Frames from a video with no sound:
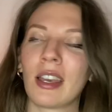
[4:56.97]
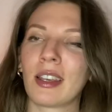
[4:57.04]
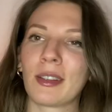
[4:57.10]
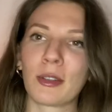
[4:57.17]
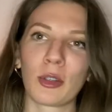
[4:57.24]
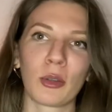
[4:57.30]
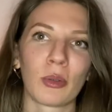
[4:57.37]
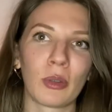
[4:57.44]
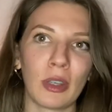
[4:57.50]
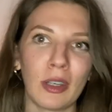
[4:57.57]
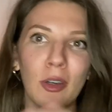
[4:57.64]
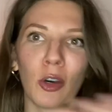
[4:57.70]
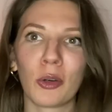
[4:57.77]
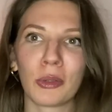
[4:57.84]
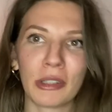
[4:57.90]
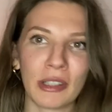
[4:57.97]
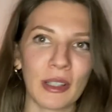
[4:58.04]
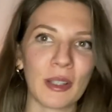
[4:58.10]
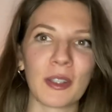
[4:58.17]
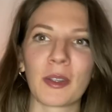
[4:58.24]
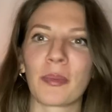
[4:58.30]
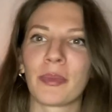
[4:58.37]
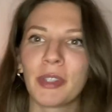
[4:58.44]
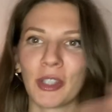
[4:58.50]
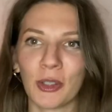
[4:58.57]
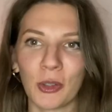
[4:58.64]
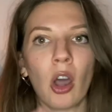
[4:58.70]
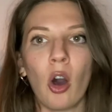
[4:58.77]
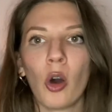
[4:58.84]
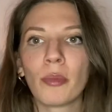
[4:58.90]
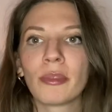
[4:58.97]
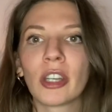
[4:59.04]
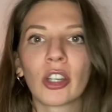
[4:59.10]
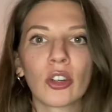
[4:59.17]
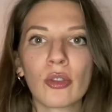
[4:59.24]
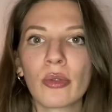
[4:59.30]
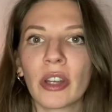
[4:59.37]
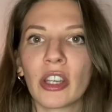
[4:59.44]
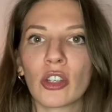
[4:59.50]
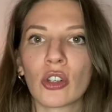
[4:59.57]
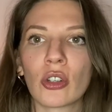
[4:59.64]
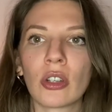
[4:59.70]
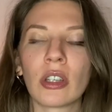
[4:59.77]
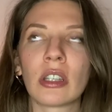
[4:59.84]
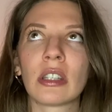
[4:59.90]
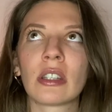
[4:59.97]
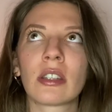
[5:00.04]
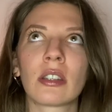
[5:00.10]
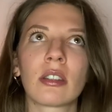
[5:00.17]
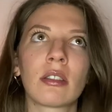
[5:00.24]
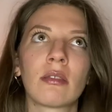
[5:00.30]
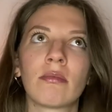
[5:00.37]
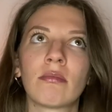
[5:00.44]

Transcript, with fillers: so he always needs something new. Home decorations,